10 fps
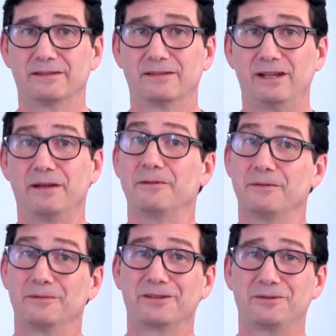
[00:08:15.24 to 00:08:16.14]
Okay,
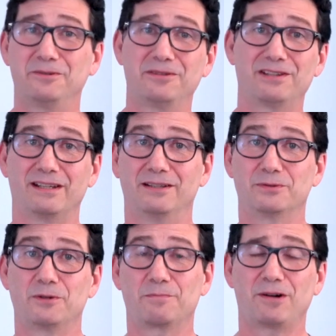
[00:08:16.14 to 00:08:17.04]
well, the cool thing
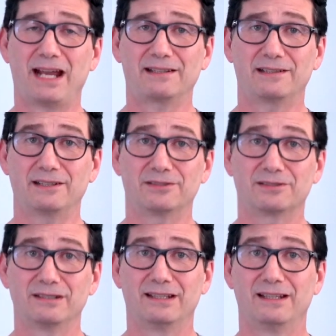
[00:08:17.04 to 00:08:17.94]
is with
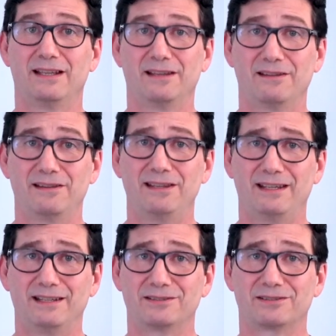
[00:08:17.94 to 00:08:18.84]
practice,
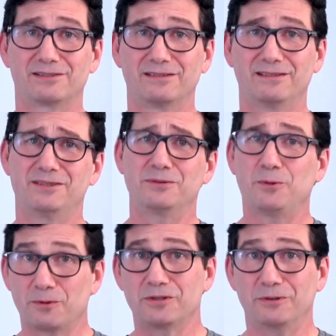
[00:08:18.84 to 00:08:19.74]
this is
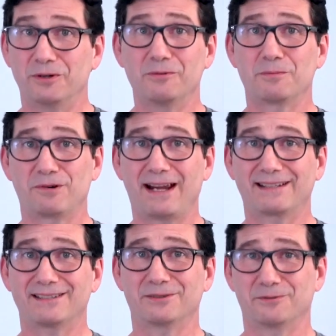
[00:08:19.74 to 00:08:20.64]
what we're doing. We're
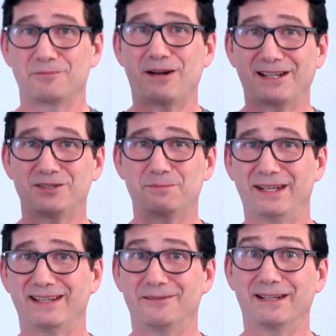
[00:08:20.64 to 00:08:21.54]
practicing. We practice
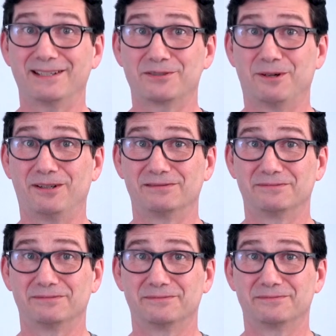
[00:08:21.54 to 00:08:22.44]
big and we get small.
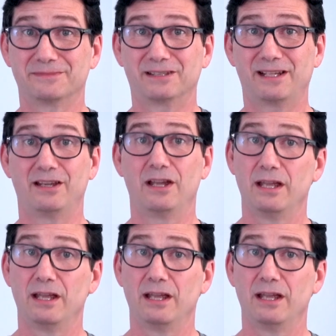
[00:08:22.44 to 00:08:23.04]
Okay,